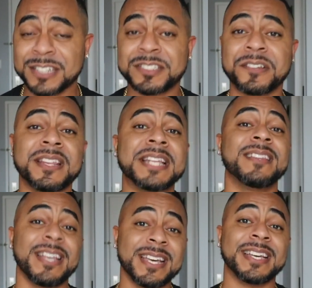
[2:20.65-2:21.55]
So
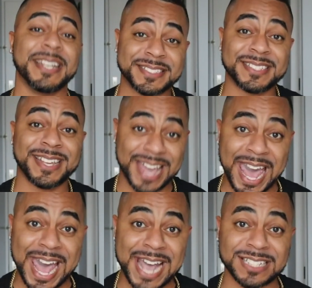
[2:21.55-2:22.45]
then Leah is
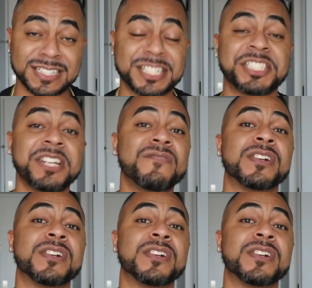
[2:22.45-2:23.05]
gagged and then she